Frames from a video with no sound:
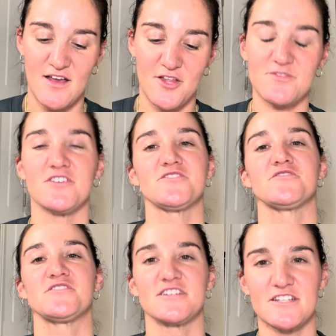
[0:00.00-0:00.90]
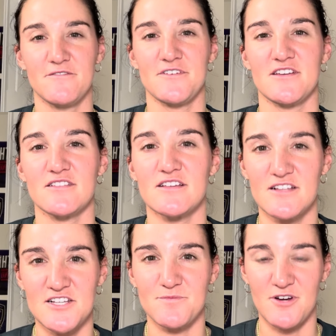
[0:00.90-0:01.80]
There was also significantly
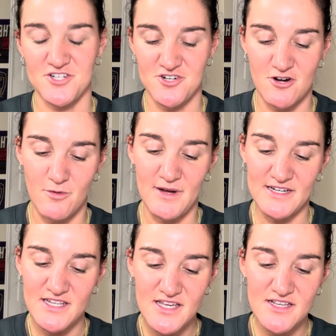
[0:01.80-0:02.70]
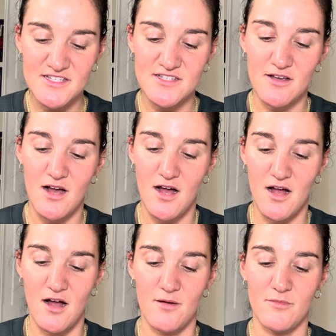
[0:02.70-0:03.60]
less pressure on my knees,
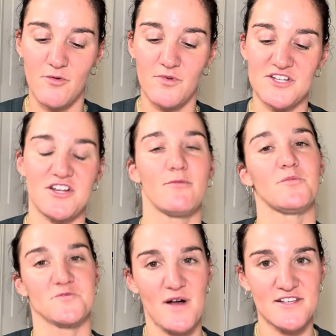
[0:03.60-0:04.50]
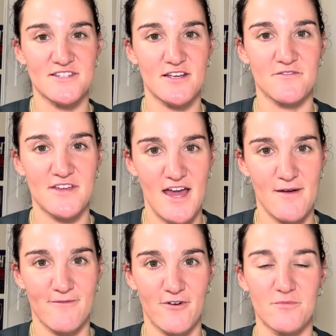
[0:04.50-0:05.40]
which I'm almost positive
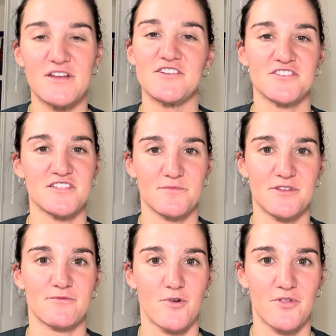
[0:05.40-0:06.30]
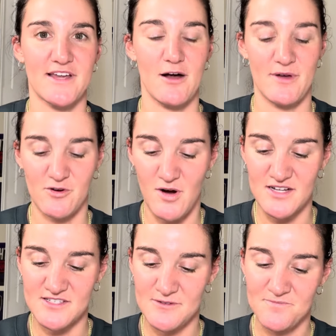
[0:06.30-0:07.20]
came from me just simply rolling out my
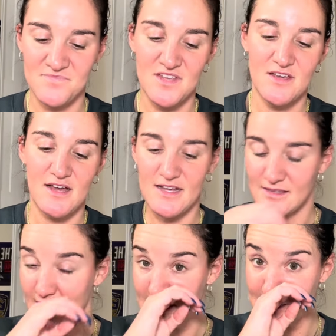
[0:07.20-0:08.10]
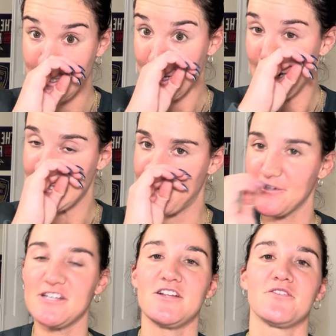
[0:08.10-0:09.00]
quads. And lastly, I
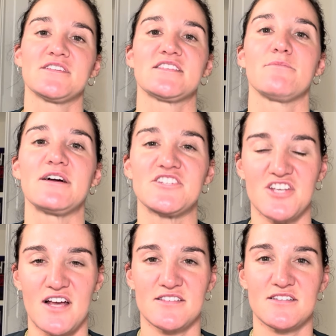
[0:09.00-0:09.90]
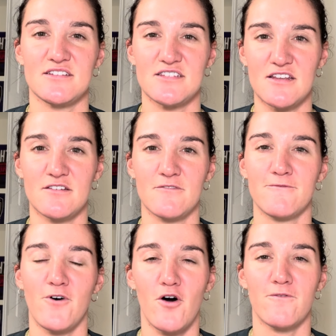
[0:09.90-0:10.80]
definitely noticed that my chest didn't
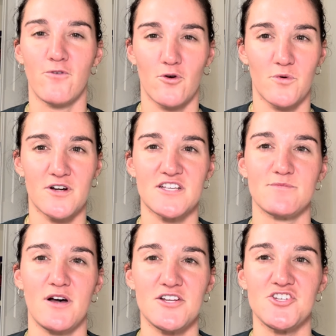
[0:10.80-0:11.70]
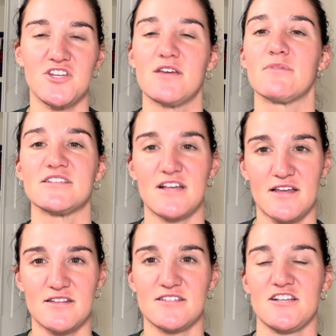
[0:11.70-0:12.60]
fall forward as much in my
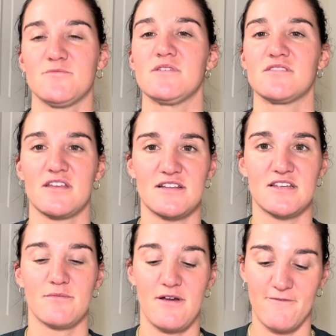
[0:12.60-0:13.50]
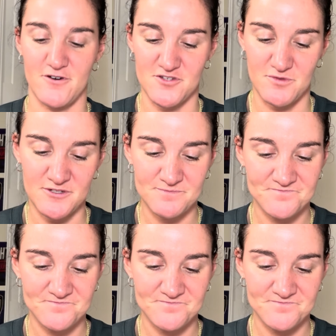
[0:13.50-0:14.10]
second assessment than it did in my first one.